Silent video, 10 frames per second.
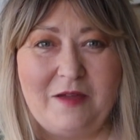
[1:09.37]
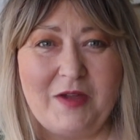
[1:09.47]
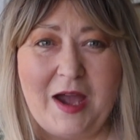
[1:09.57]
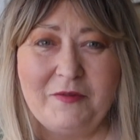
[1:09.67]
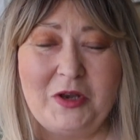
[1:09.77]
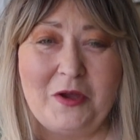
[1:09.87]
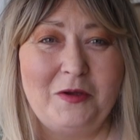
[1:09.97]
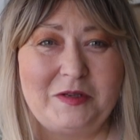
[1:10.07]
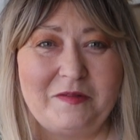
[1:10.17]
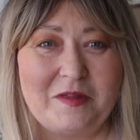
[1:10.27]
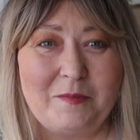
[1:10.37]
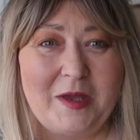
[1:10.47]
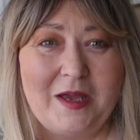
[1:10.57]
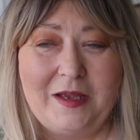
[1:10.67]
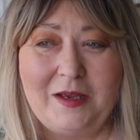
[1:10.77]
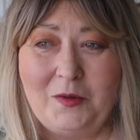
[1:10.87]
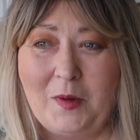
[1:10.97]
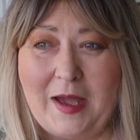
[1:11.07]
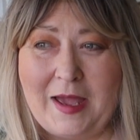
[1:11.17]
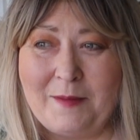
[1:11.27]
If you haven't heard of them, you
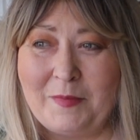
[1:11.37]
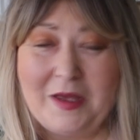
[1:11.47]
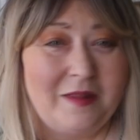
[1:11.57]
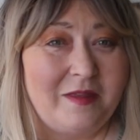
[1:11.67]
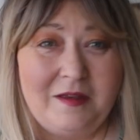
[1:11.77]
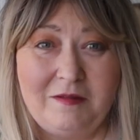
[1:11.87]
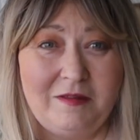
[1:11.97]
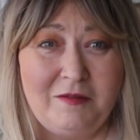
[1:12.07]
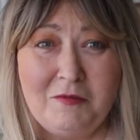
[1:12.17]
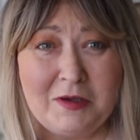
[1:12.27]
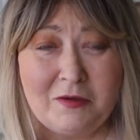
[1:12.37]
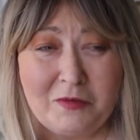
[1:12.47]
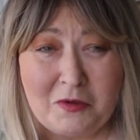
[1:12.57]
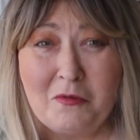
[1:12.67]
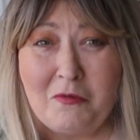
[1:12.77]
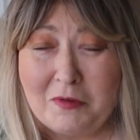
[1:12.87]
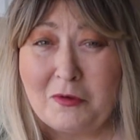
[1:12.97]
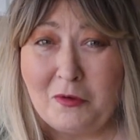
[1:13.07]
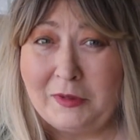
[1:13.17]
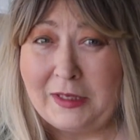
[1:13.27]
know, um, they're, they're, they're
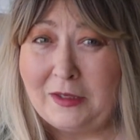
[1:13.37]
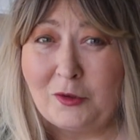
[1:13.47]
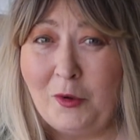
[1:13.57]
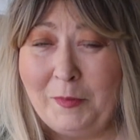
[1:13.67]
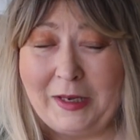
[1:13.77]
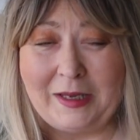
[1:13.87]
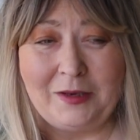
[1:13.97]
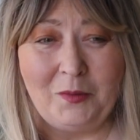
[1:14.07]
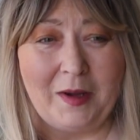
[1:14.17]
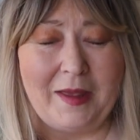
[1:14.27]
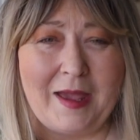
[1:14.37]
a good little company, you know.